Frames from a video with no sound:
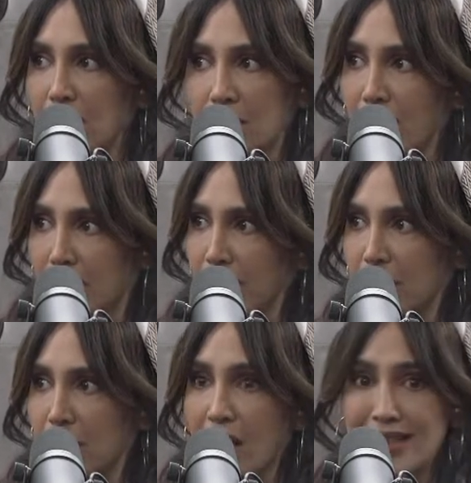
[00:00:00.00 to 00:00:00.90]
you know,
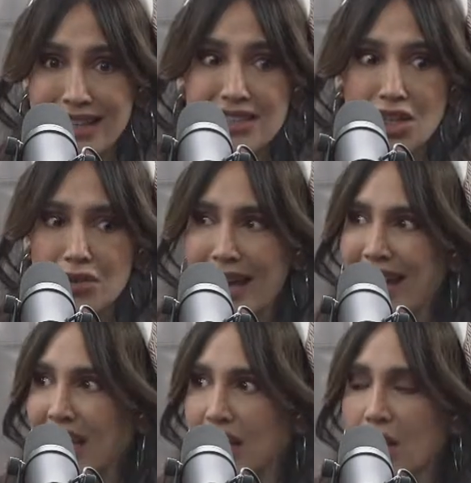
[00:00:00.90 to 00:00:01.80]
and that's
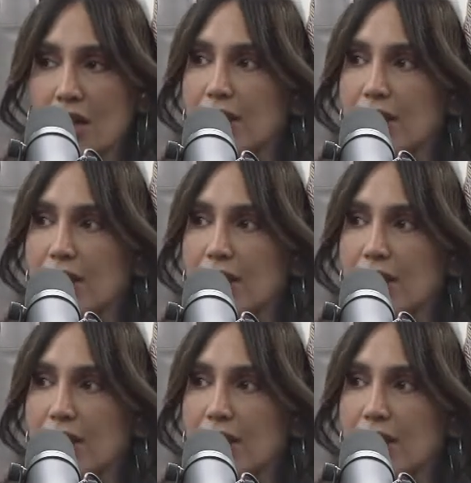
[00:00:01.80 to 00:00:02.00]
okay.